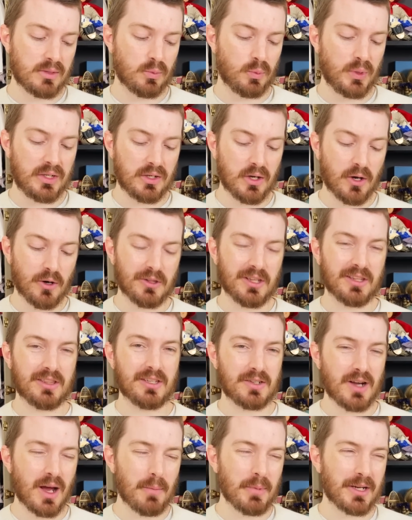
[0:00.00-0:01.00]
we know that the
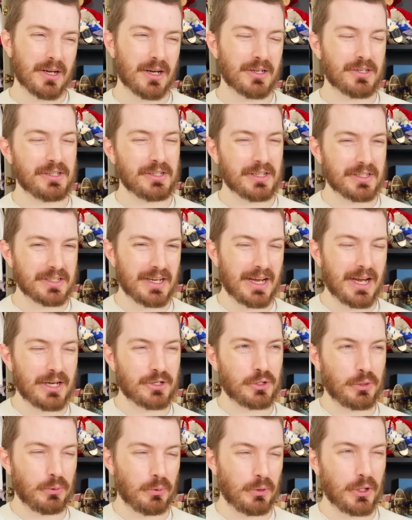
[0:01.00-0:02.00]
Tamagotchi doesn't
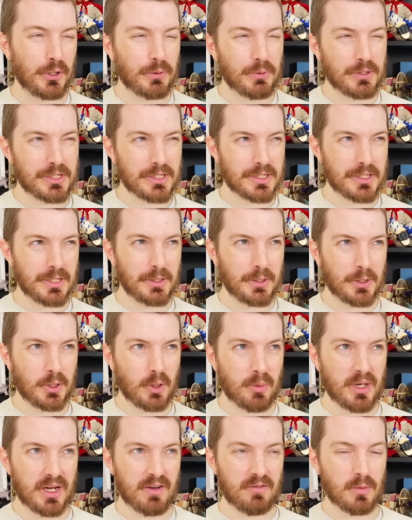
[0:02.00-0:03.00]
actually work, which is a little
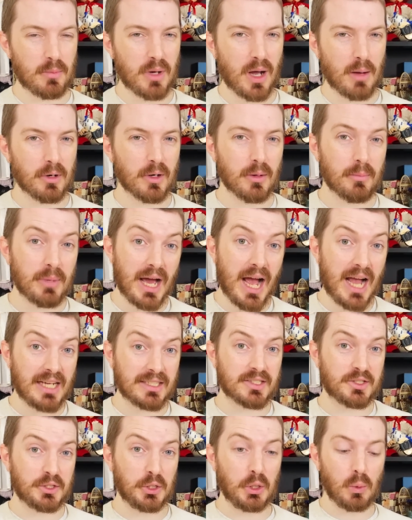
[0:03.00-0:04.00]
bit of a bummer, but I
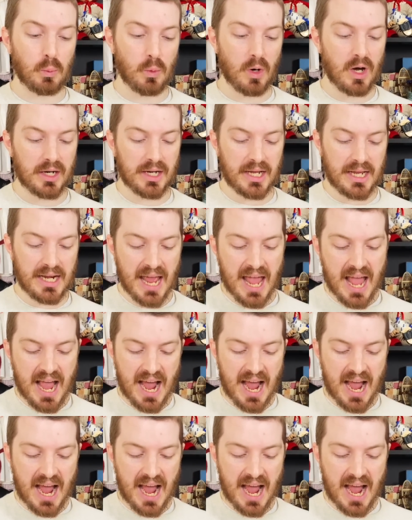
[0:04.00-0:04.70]
still want it.